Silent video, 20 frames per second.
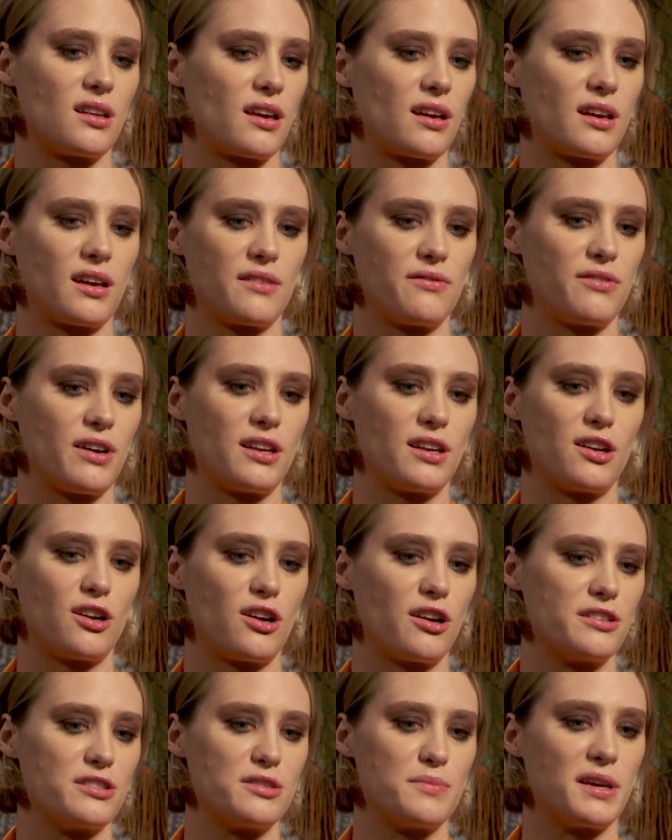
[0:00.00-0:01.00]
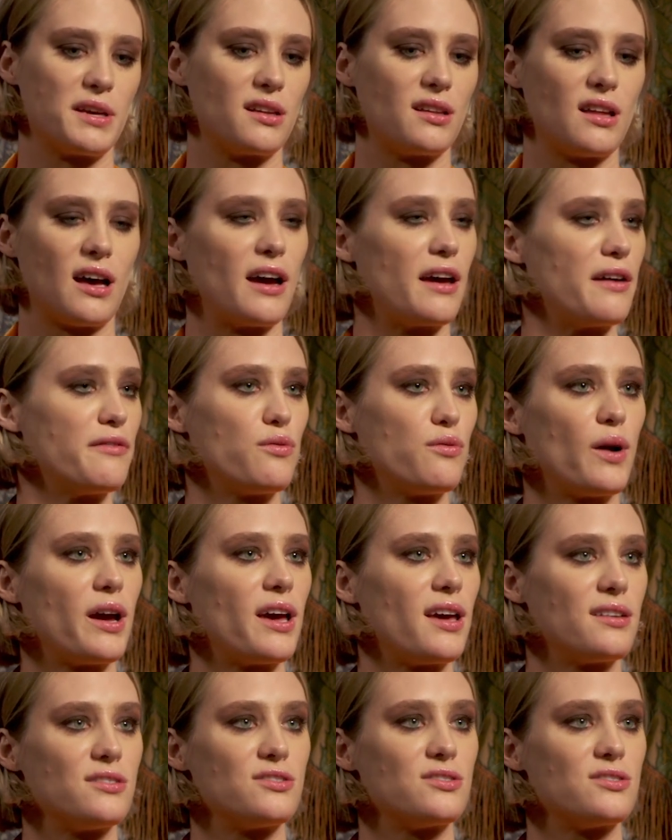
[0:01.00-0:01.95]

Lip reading: like I find it hard to be alive way,